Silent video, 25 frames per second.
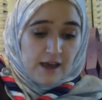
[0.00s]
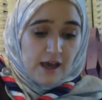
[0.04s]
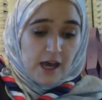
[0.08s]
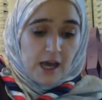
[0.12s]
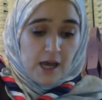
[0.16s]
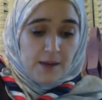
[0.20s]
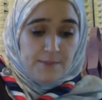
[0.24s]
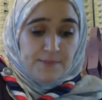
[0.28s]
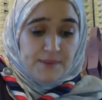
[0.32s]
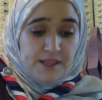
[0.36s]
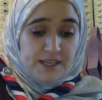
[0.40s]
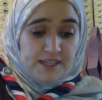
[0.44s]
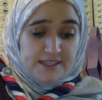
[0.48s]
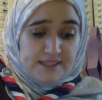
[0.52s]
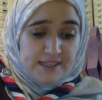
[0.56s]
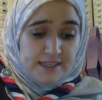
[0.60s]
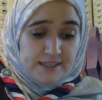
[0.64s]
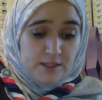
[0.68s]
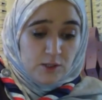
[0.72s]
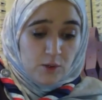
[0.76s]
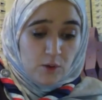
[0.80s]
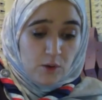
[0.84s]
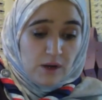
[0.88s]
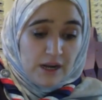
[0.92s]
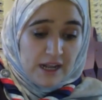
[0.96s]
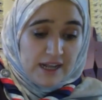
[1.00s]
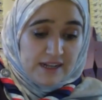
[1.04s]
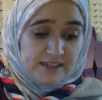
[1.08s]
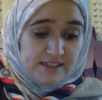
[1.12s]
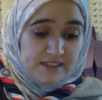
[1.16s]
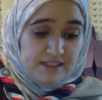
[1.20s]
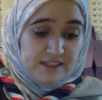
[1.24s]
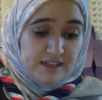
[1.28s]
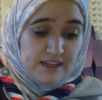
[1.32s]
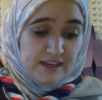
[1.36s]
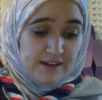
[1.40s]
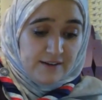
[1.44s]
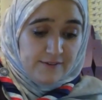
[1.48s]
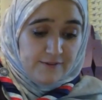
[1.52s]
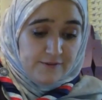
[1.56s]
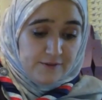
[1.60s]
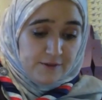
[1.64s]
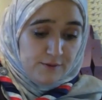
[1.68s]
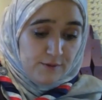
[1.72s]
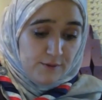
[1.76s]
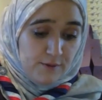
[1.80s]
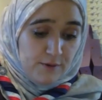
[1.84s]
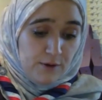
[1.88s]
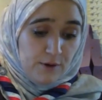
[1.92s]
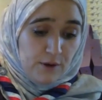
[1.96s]
this is your lantern
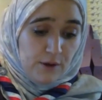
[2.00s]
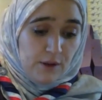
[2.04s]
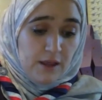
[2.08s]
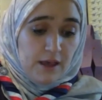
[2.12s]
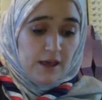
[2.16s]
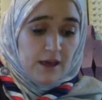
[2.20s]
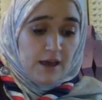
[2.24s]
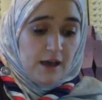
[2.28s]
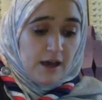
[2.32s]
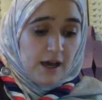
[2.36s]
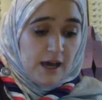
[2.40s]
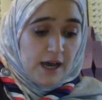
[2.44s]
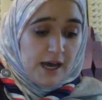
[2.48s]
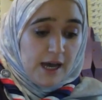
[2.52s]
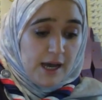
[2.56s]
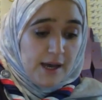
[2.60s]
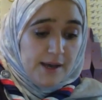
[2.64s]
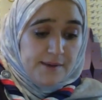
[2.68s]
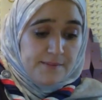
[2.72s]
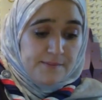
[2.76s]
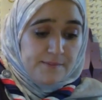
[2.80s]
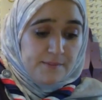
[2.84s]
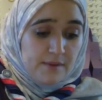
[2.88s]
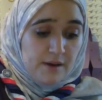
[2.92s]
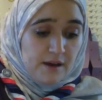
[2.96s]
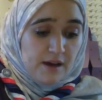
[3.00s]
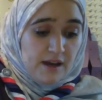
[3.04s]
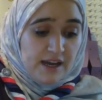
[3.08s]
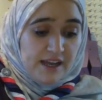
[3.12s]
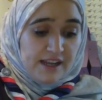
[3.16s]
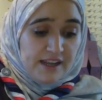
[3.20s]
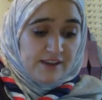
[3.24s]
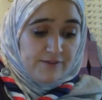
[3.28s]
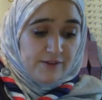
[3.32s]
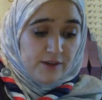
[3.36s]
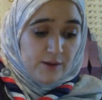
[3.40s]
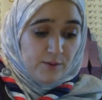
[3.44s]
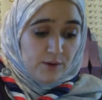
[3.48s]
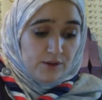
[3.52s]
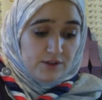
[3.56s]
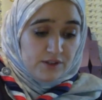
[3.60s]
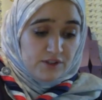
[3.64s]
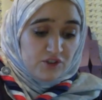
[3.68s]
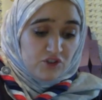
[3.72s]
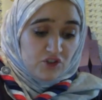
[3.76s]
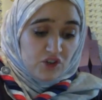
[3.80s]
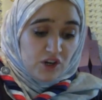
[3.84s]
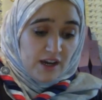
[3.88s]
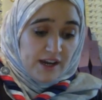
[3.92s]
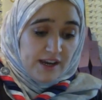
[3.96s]
after all. And if you want
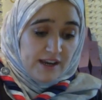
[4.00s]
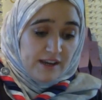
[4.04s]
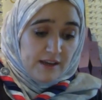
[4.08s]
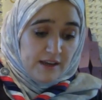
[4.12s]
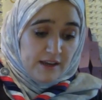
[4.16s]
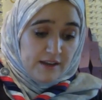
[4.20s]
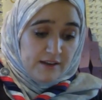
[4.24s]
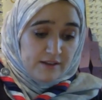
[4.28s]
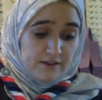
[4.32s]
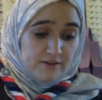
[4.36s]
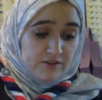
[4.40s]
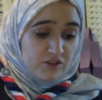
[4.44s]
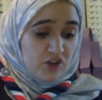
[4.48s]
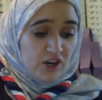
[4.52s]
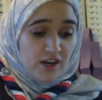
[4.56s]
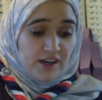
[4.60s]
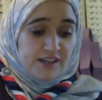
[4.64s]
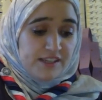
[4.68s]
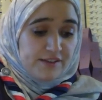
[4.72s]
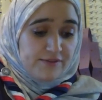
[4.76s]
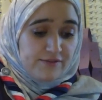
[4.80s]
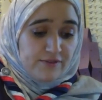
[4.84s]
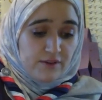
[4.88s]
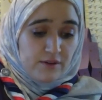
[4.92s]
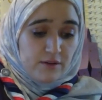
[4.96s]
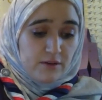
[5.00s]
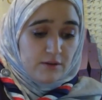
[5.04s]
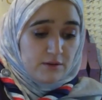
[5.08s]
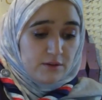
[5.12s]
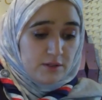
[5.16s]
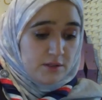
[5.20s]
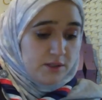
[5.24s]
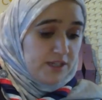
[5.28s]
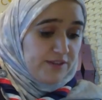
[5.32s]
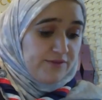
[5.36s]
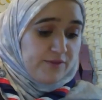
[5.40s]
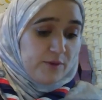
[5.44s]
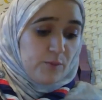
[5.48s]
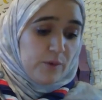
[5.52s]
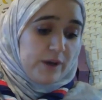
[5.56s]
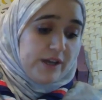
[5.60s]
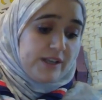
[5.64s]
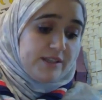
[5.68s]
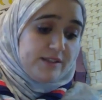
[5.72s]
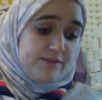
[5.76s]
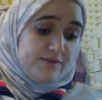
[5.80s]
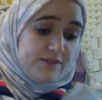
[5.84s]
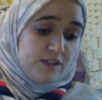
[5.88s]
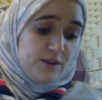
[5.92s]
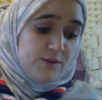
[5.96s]
to try it and try different
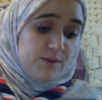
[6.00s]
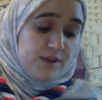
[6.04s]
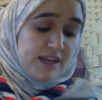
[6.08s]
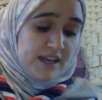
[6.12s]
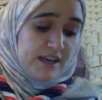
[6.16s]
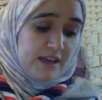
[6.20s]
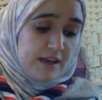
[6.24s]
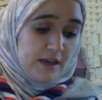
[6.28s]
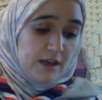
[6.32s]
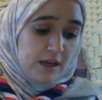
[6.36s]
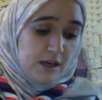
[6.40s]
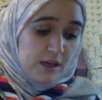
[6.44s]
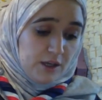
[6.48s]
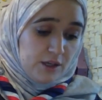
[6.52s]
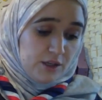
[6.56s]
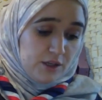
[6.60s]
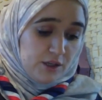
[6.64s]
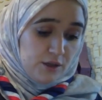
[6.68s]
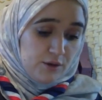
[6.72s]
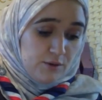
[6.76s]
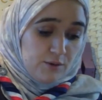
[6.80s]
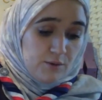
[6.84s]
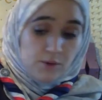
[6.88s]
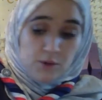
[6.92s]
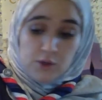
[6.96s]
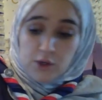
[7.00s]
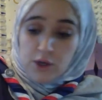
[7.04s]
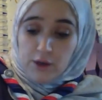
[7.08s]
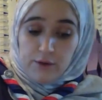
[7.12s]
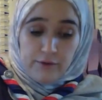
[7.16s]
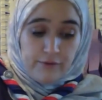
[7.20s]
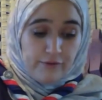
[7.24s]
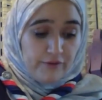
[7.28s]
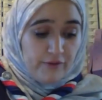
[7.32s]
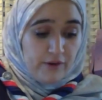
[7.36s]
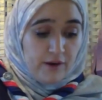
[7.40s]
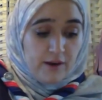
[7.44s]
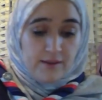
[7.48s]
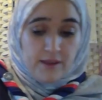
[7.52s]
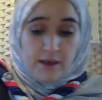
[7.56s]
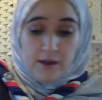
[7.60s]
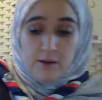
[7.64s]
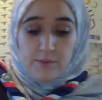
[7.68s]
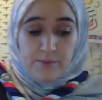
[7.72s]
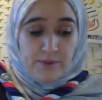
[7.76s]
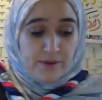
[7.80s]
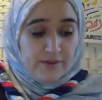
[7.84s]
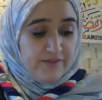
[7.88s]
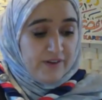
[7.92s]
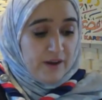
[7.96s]
ways of doing it, you go for it. That
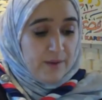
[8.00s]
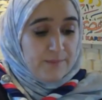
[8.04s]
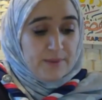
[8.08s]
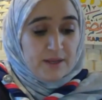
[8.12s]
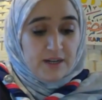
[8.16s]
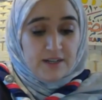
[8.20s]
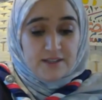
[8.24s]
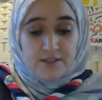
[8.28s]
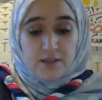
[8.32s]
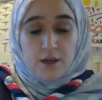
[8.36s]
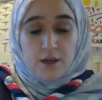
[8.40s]
would be fabulous.